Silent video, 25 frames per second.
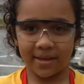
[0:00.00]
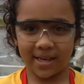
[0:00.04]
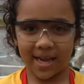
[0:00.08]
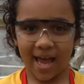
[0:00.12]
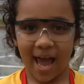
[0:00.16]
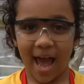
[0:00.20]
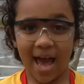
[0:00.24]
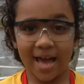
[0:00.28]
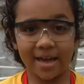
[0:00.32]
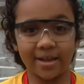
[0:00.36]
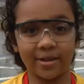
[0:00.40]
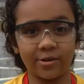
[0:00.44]
an
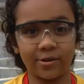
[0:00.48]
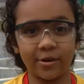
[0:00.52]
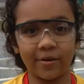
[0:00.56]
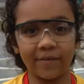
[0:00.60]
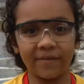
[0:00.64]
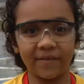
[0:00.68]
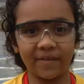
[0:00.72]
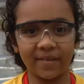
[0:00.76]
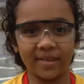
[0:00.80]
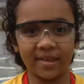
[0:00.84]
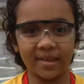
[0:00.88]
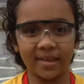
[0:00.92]

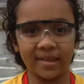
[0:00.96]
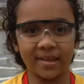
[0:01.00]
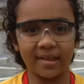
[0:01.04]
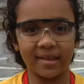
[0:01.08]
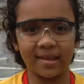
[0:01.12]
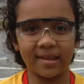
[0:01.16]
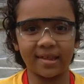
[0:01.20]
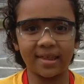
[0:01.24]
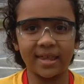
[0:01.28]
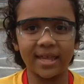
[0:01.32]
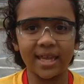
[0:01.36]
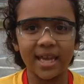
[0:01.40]

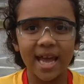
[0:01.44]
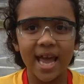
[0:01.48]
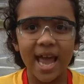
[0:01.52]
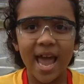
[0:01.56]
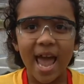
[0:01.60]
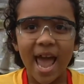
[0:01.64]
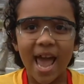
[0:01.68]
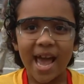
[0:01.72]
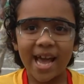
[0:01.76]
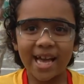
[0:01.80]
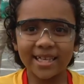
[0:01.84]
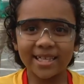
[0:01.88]
astrophysicist
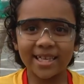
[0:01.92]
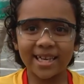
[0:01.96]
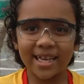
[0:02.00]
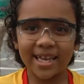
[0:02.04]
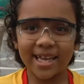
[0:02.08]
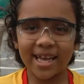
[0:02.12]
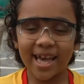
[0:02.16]
and a